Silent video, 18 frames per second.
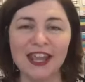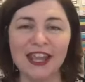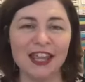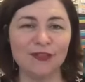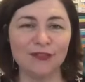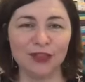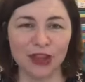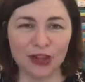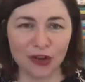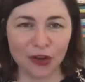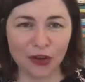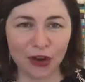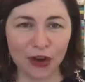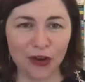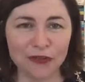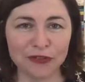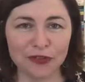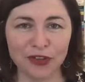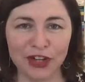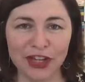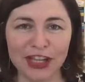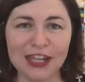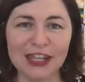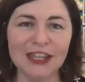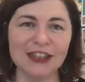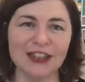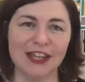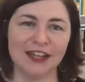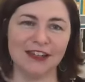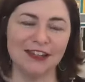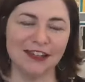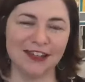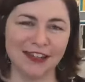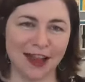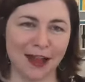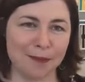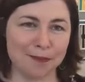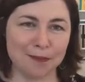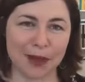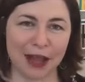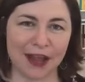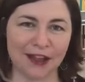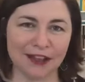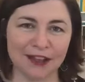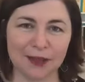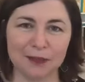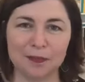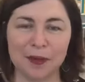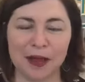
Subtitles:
If they're not offering it, then you can come back.